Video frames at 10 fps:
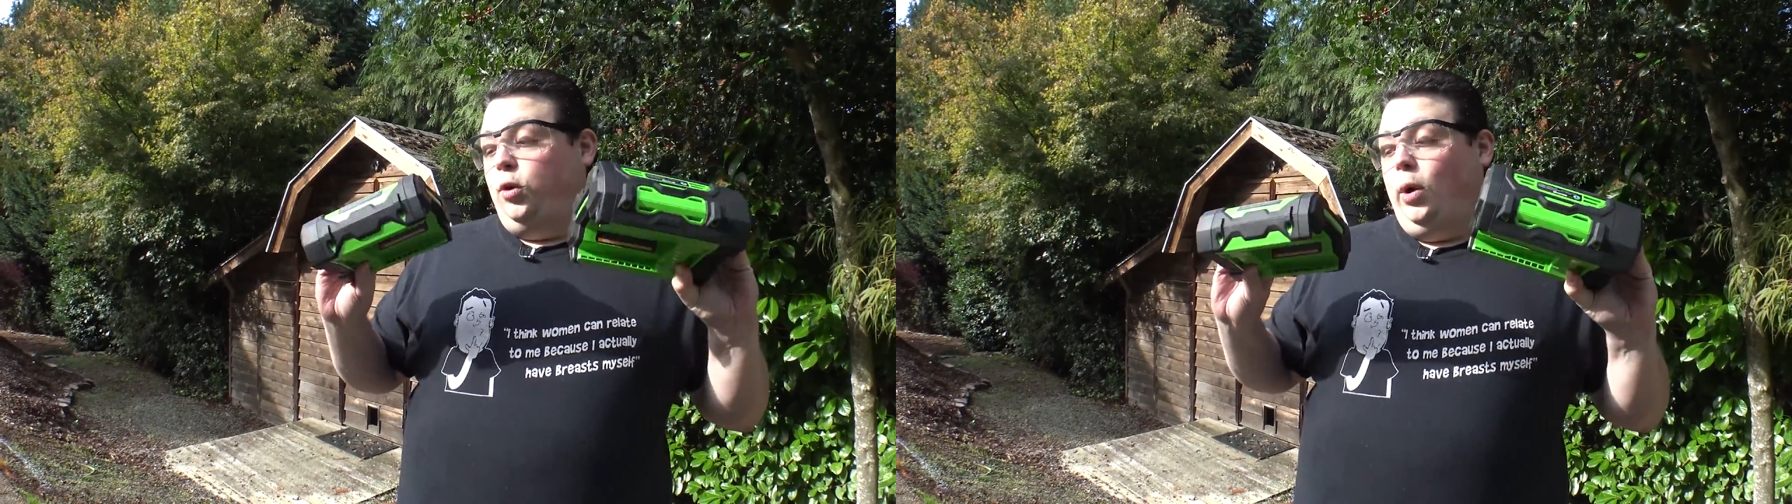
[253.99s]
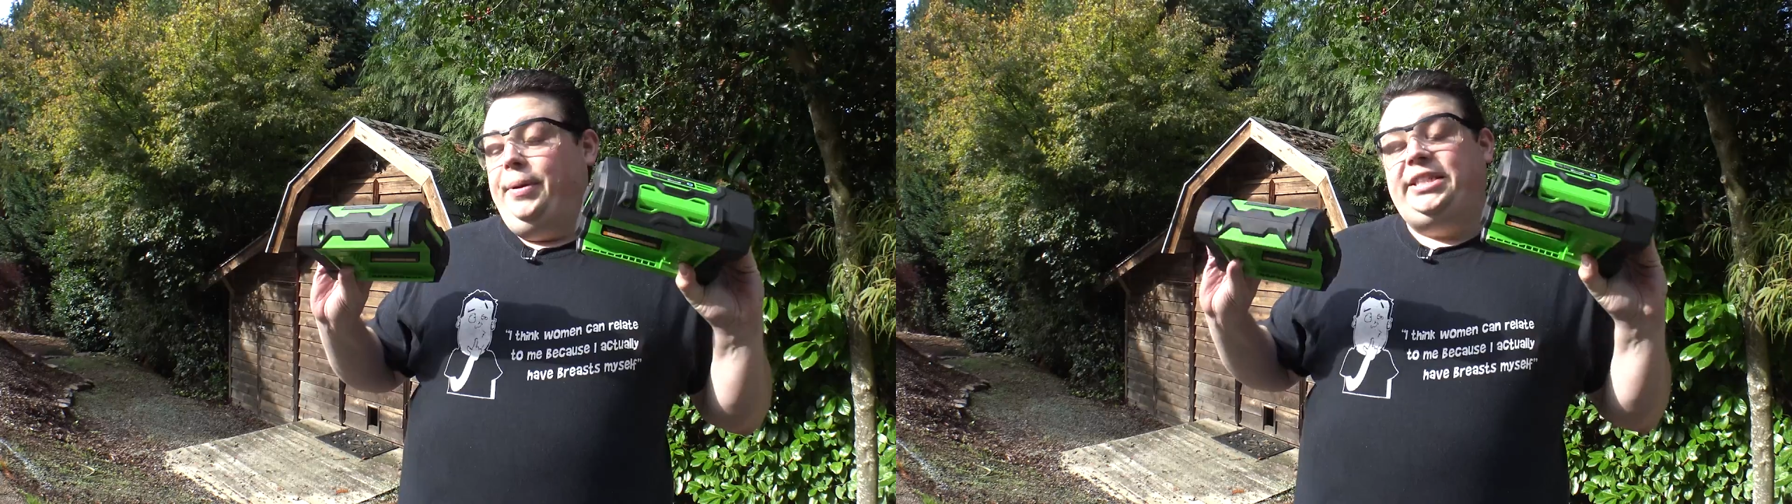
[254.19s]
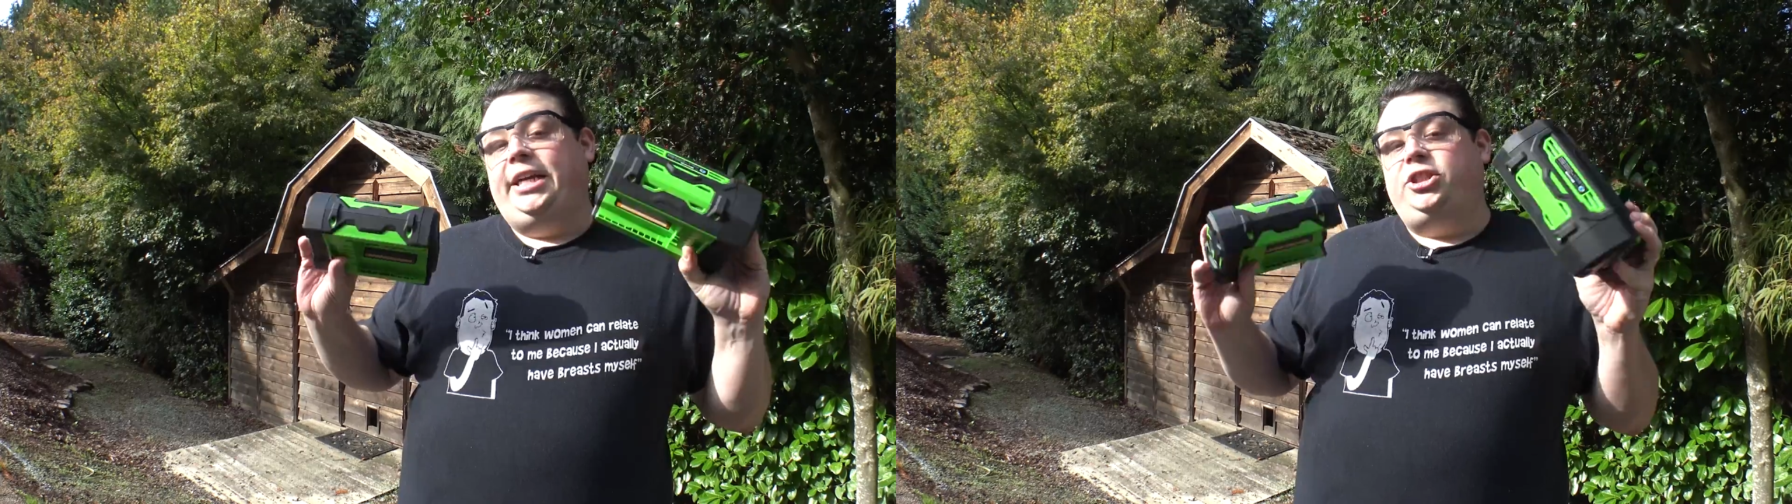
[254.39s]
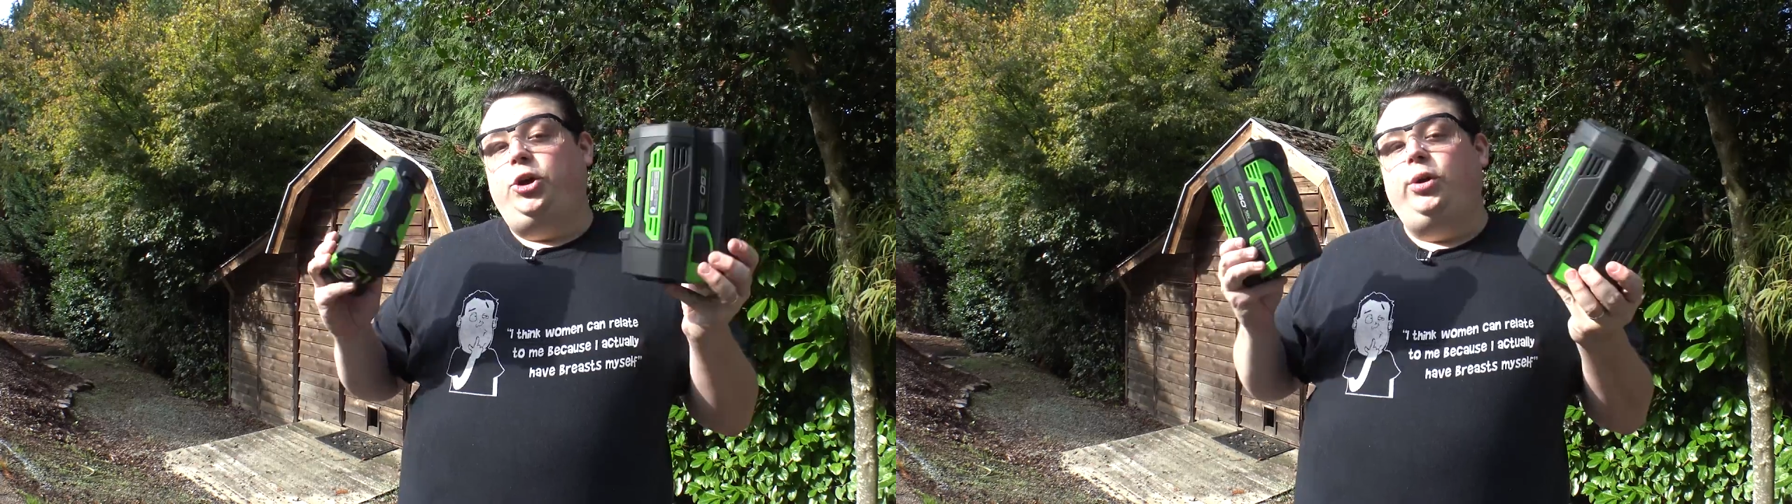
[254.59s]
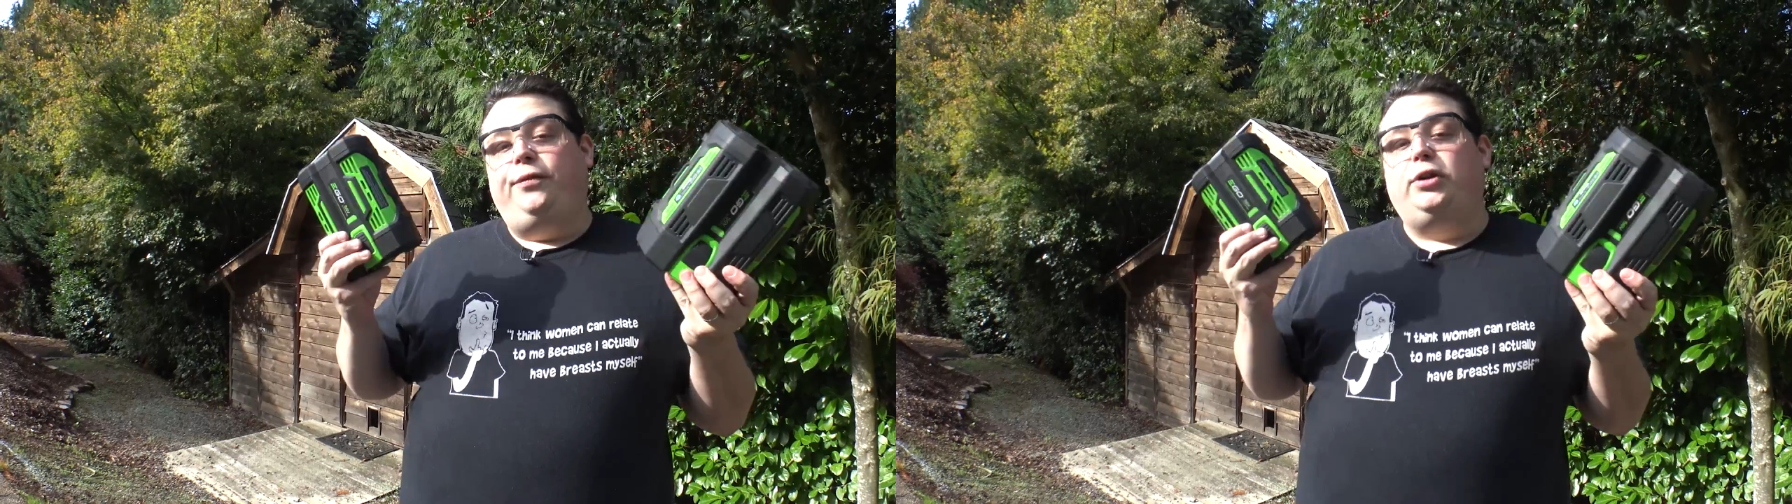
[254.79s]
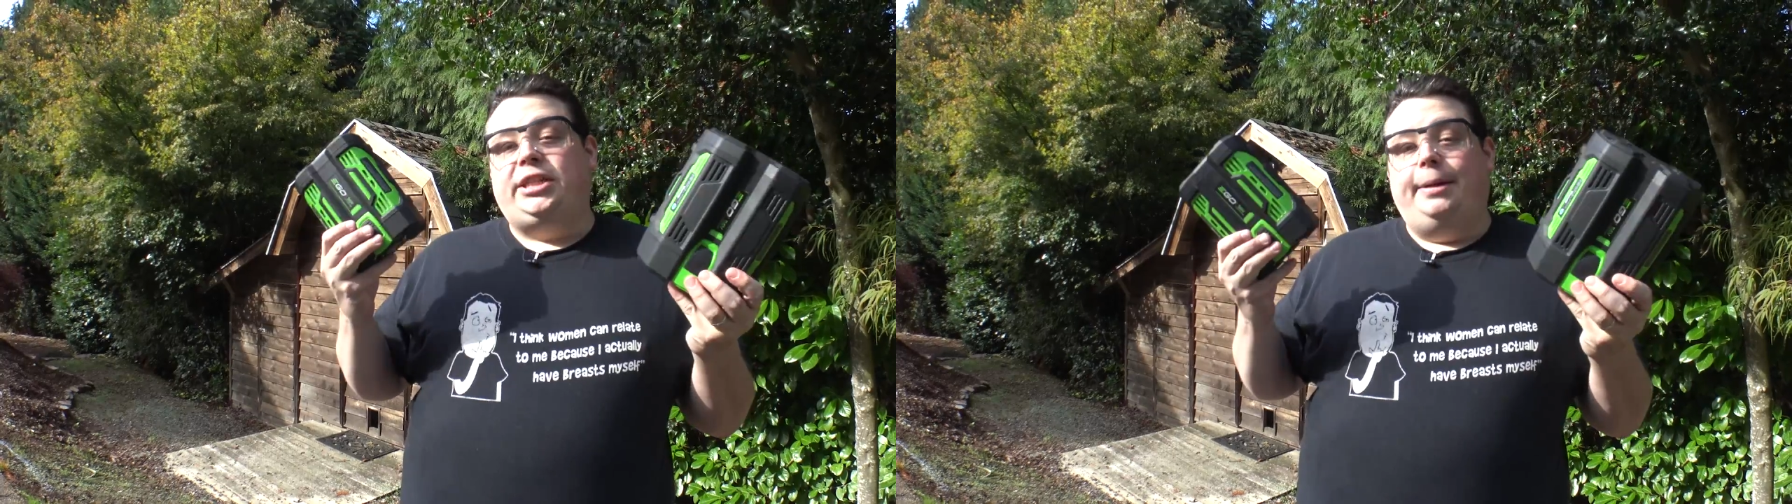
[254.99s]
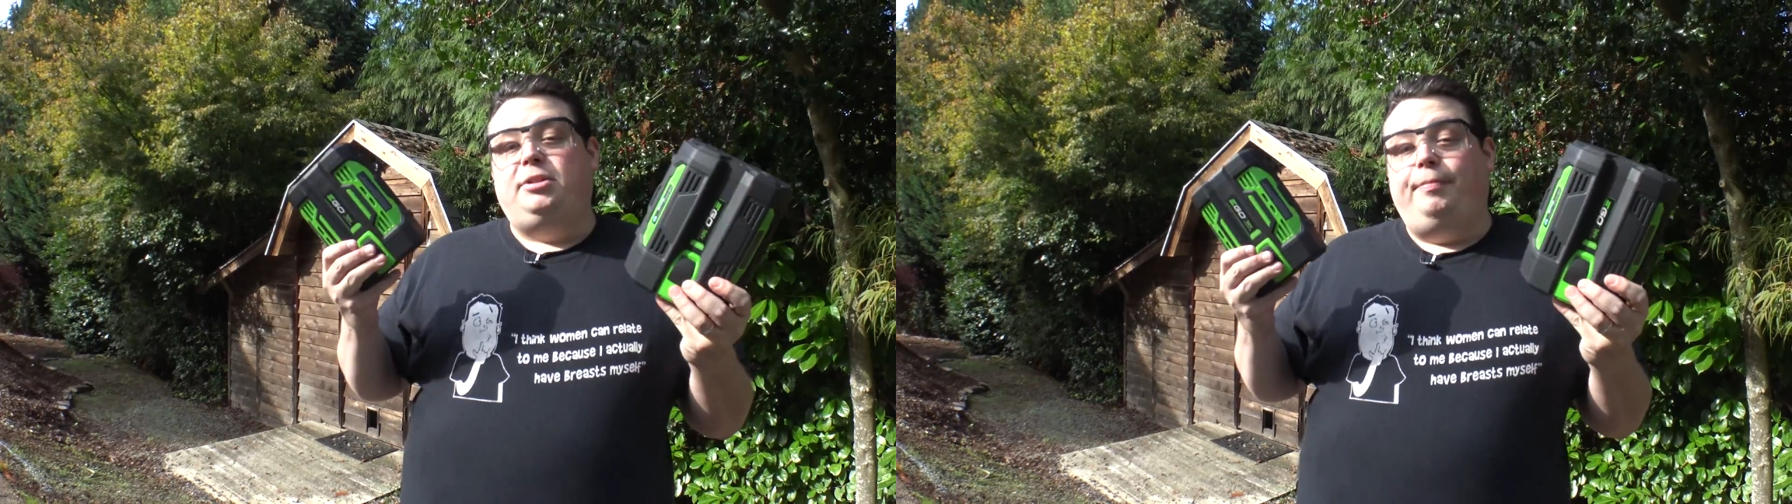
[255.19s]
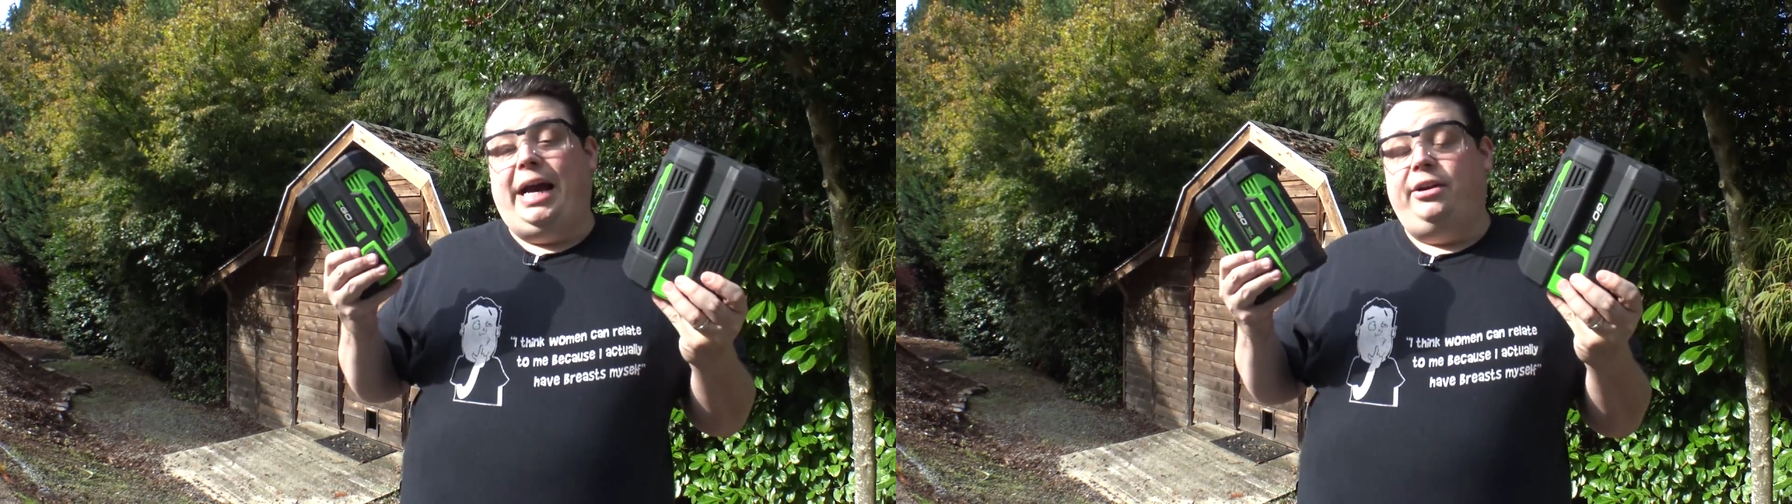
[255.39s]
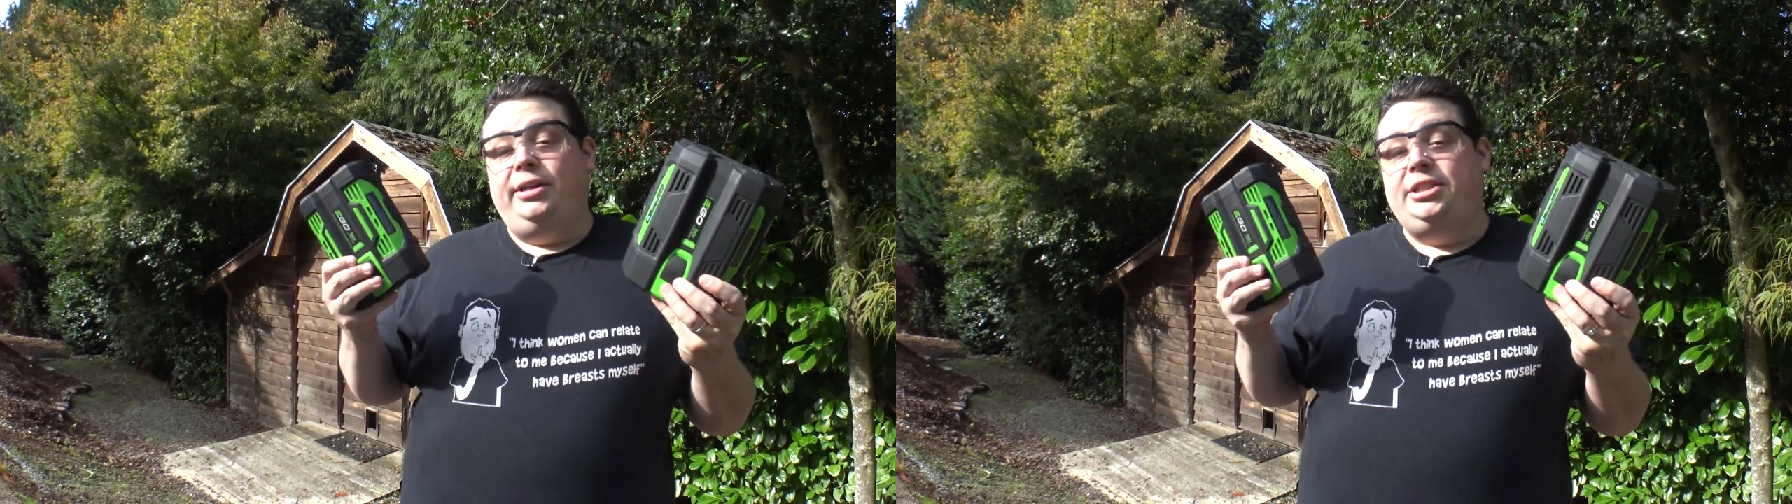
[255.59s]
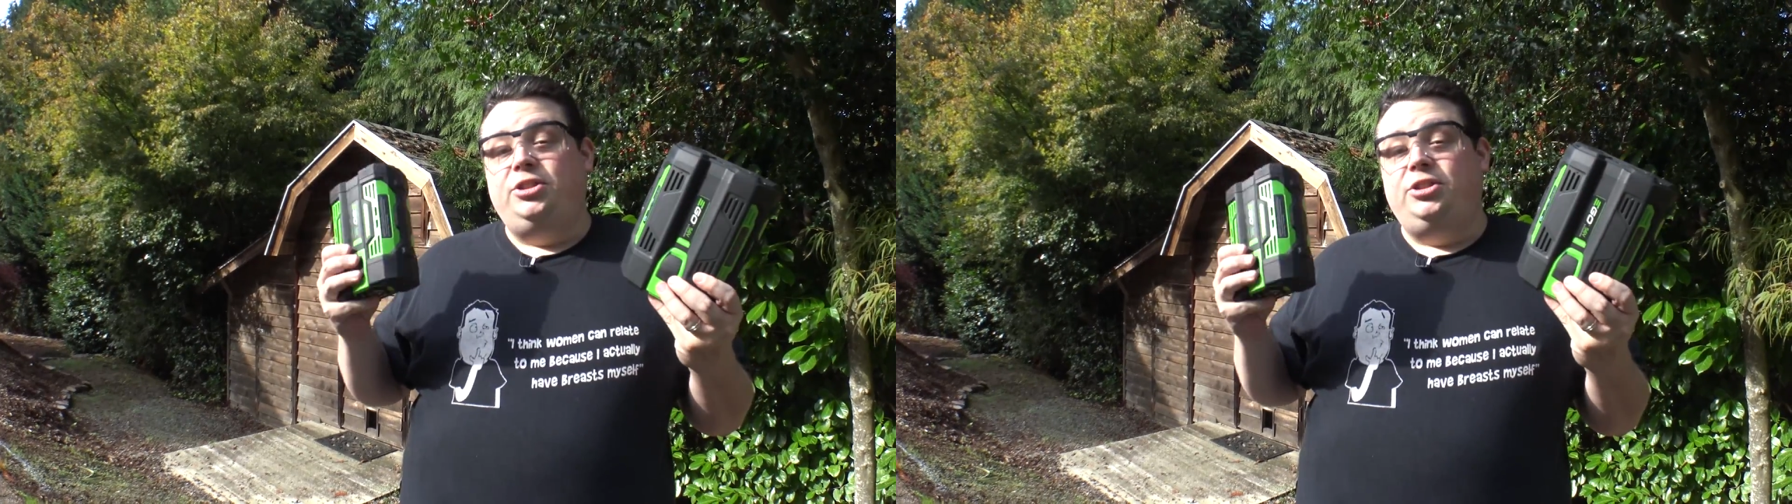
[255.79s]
equipment take two different types of batteries,